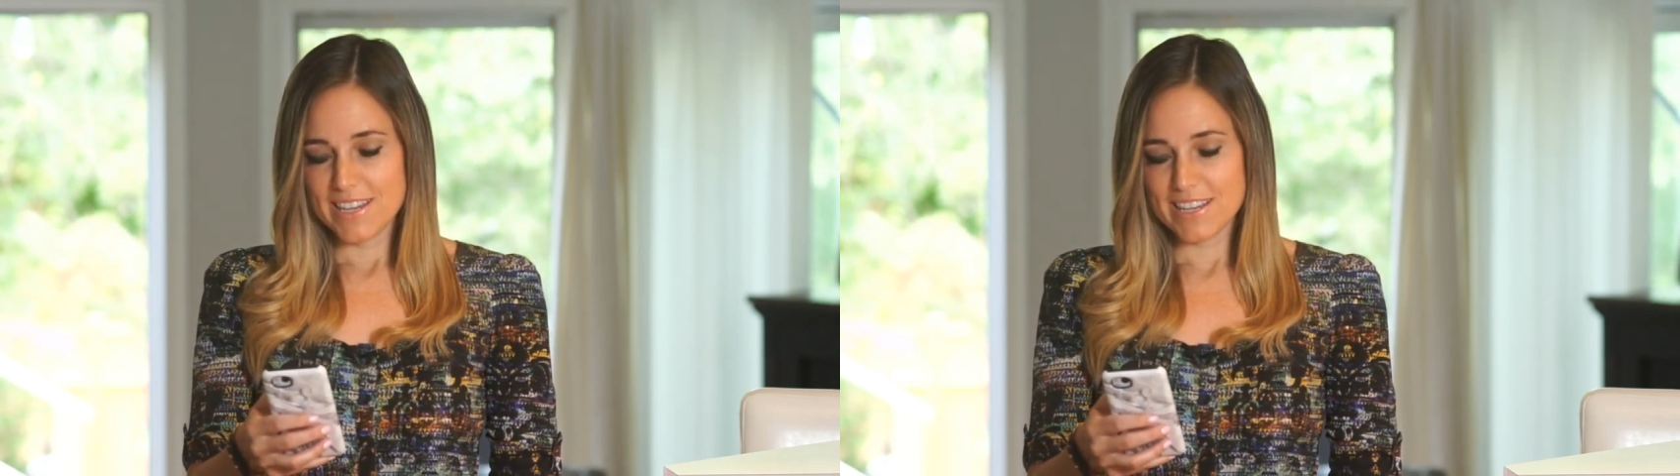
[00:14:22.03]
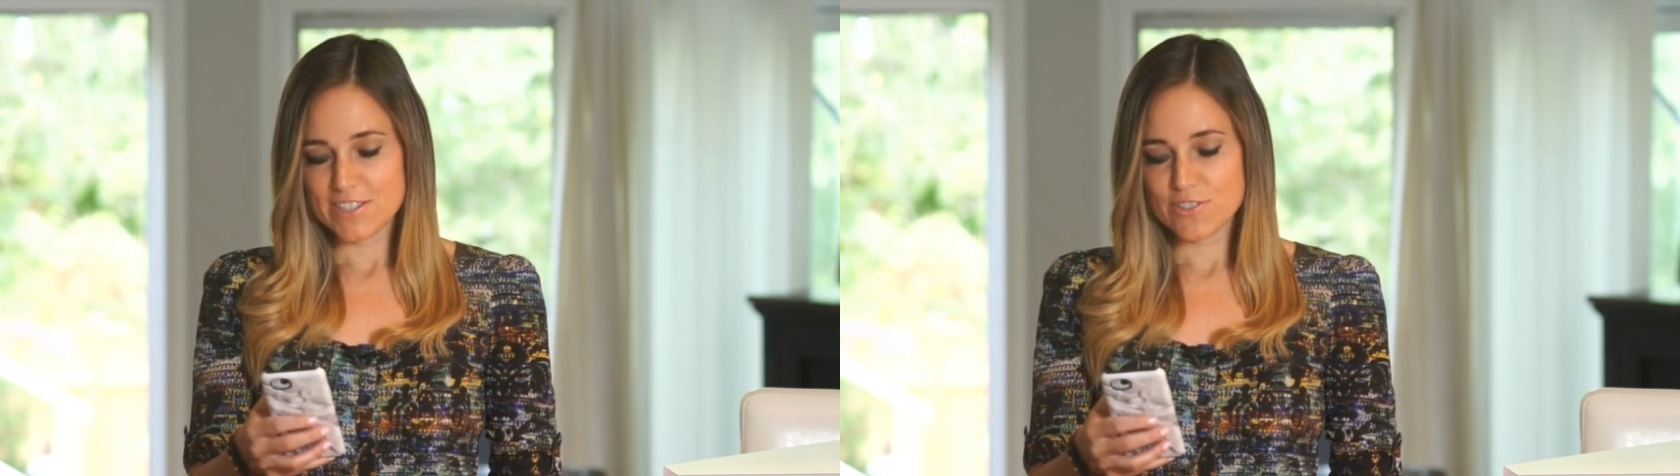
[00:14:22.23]

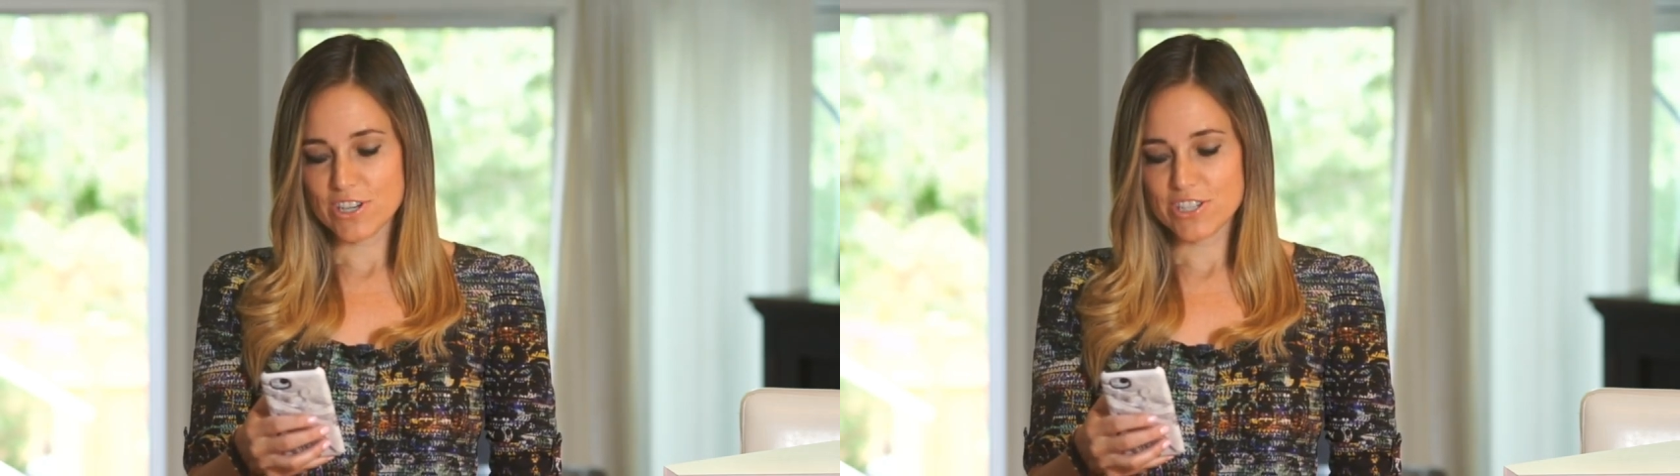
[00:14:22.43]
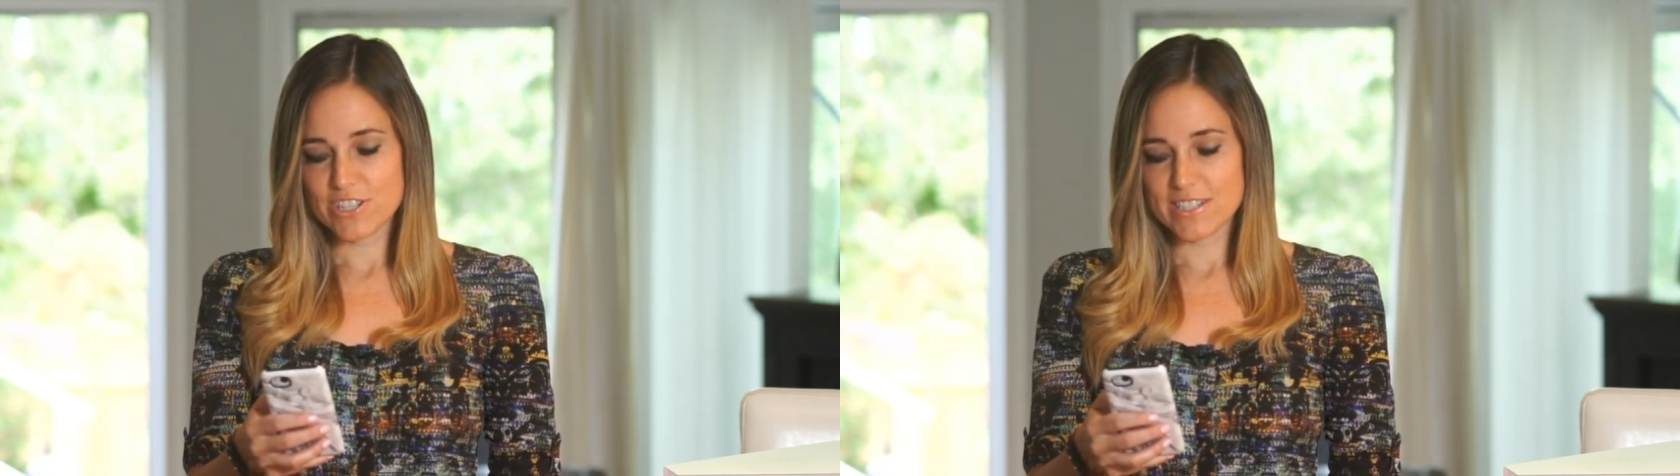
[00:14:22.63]

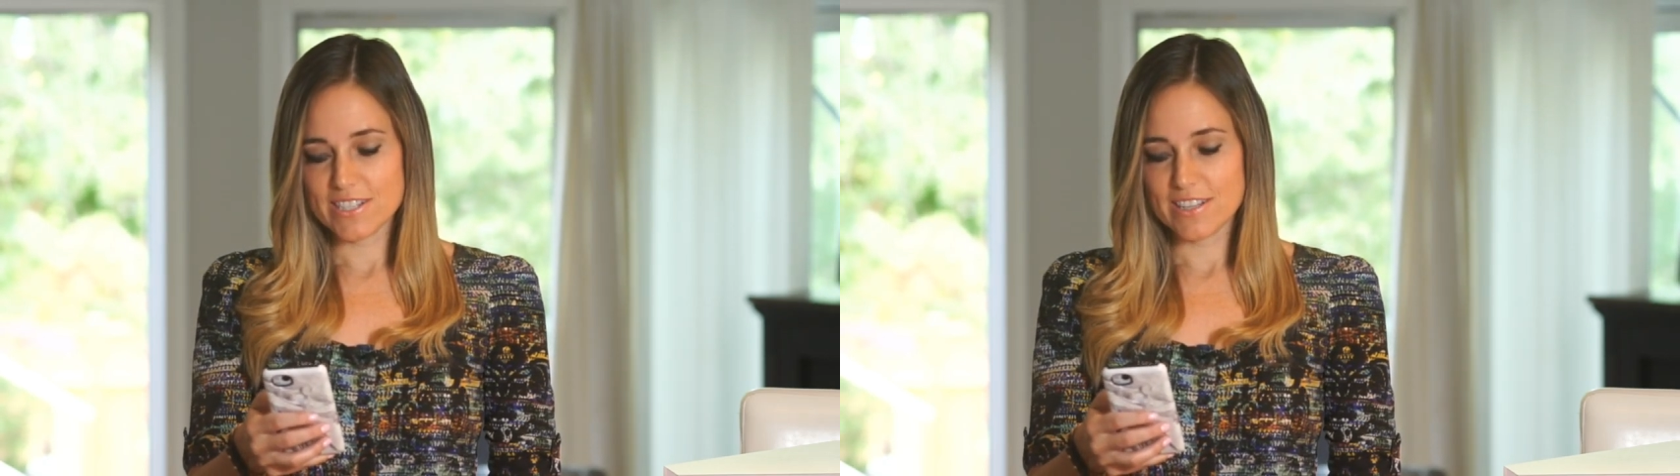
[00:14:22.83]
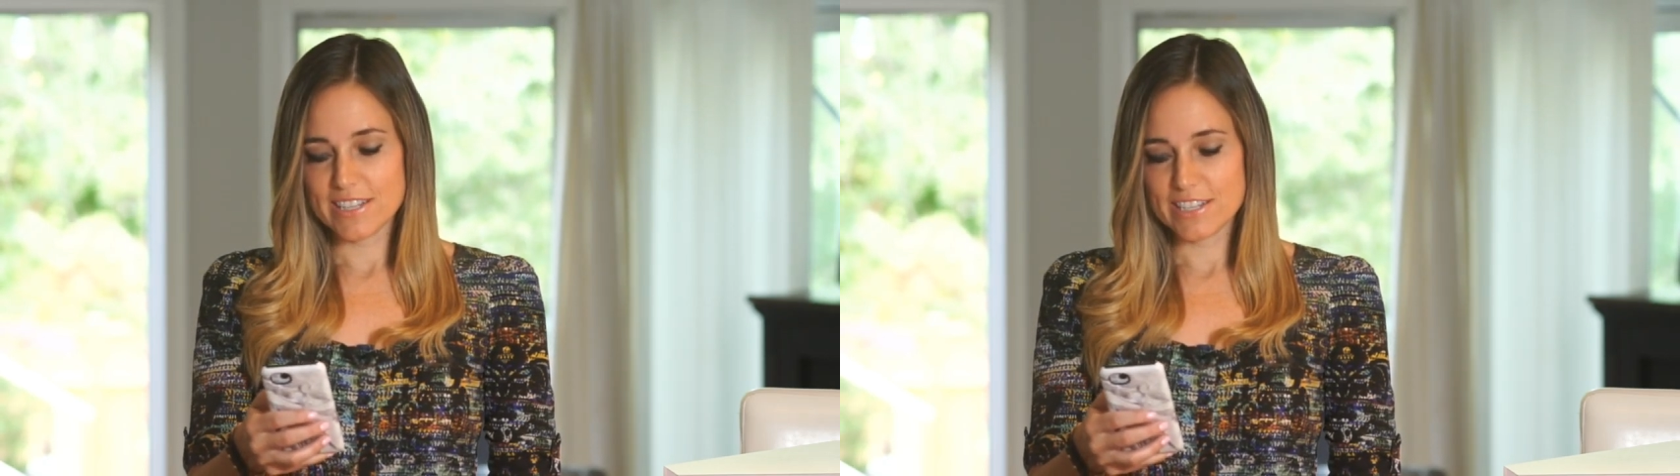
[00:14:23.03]
instructions
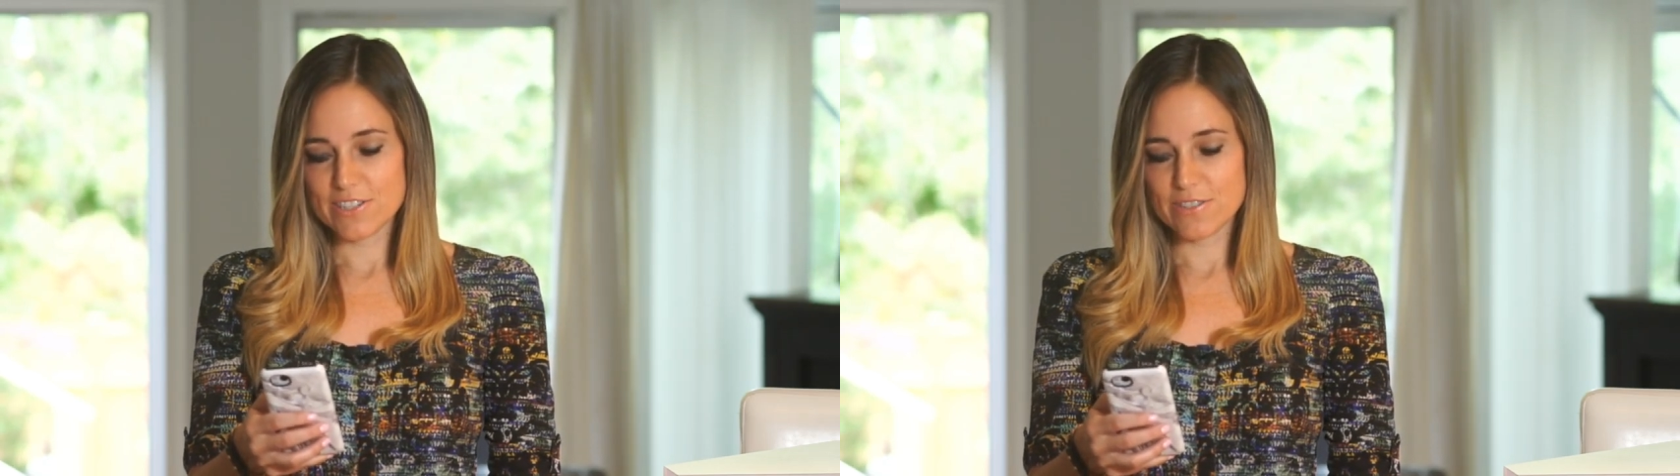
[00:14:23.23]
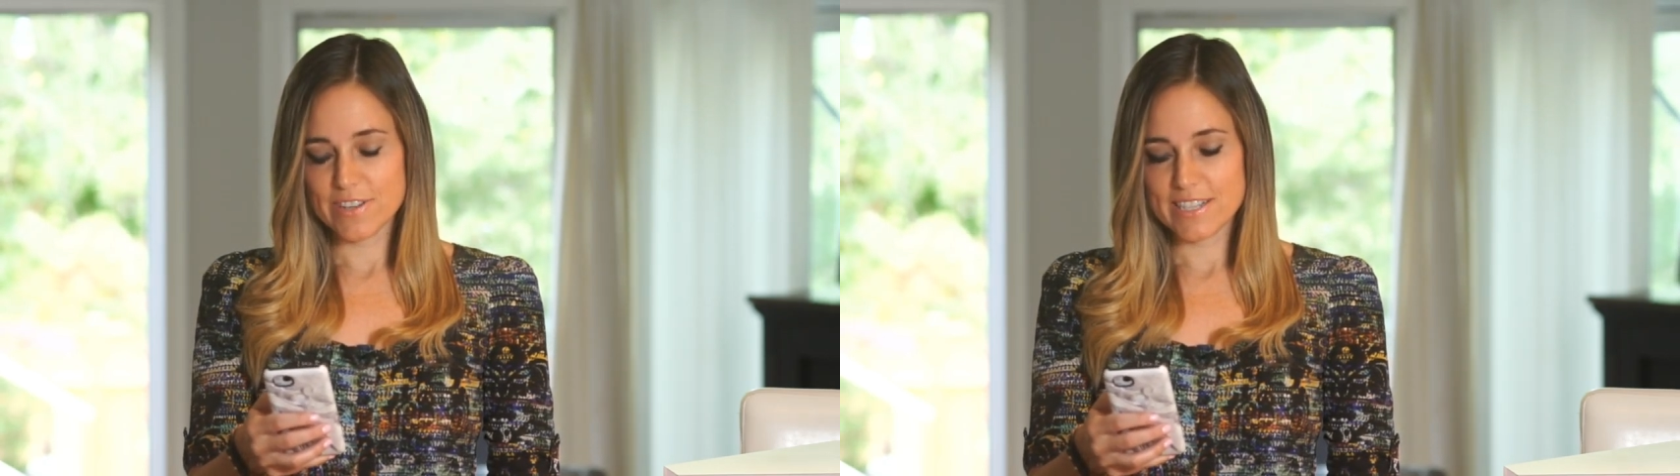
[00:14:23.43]
on the
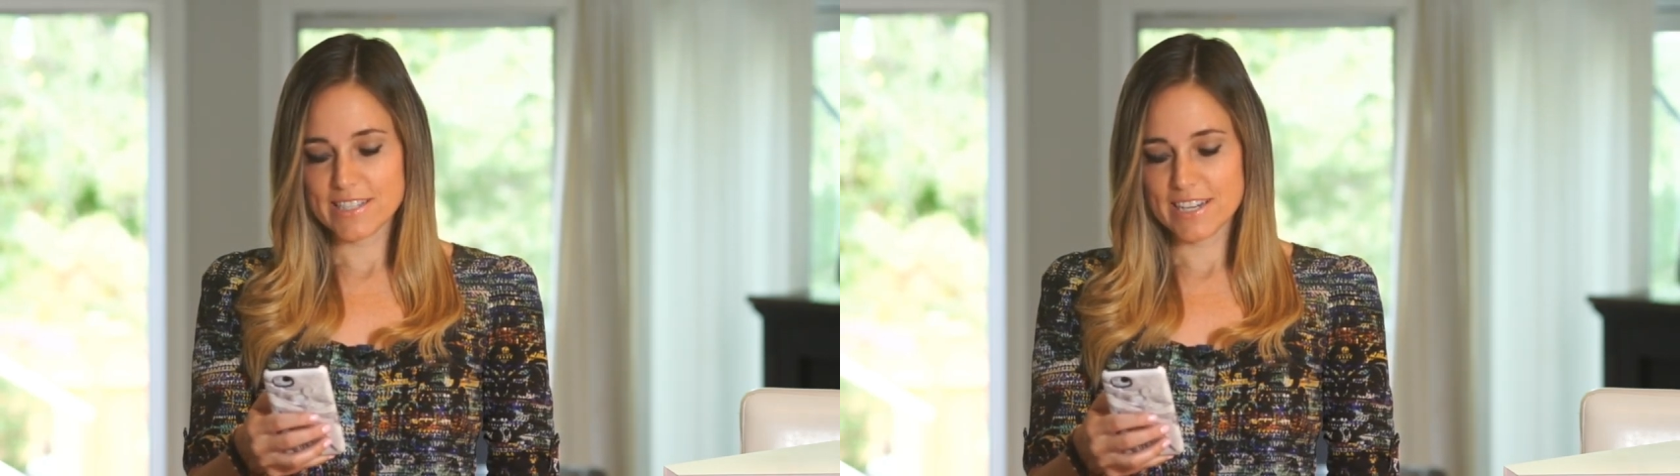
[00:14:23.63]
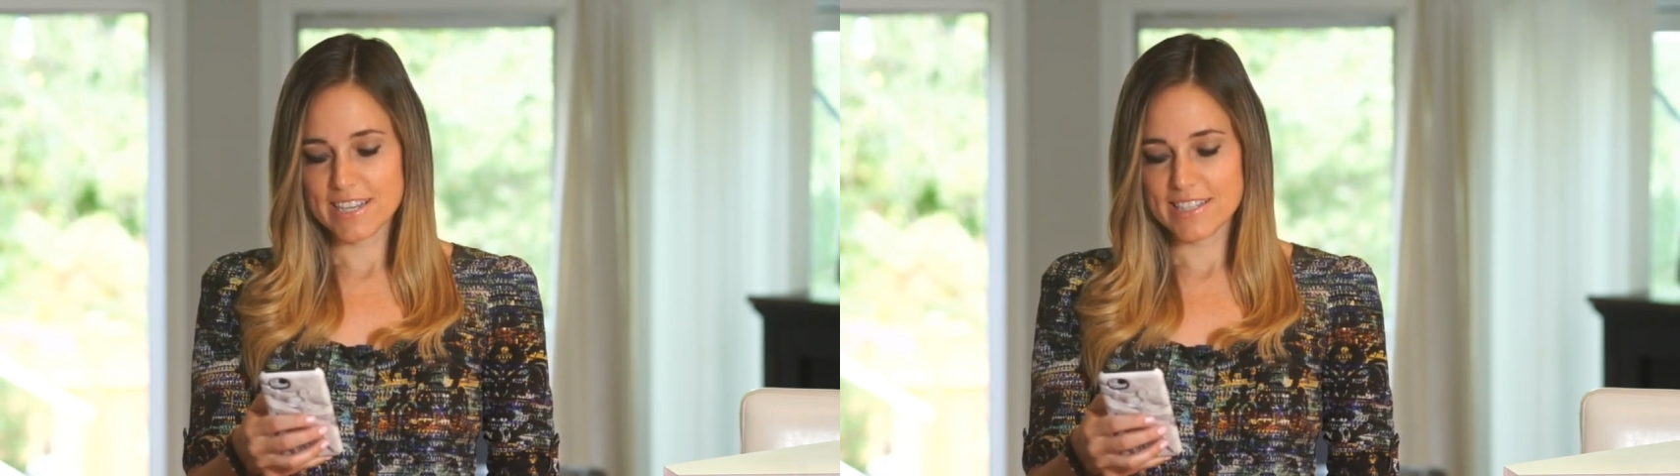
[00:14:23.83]
interface
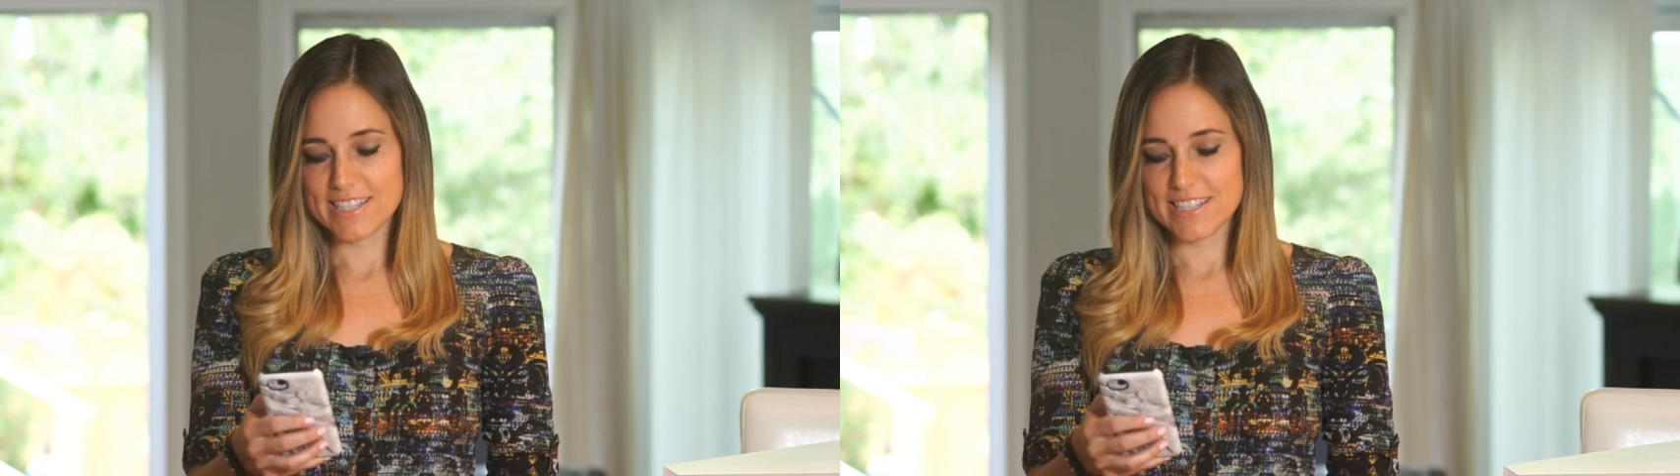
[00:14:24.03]
that I can